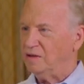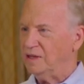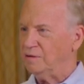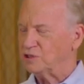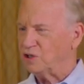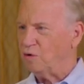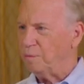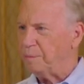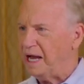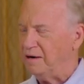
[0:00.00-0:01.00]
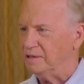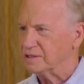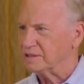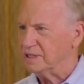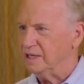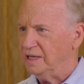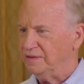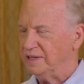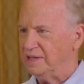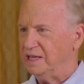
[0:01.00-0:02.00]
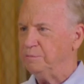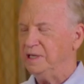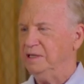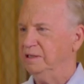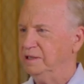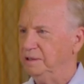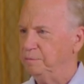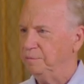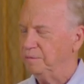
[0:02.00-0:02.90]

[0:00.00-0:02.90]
They were so embarrassed that they immediately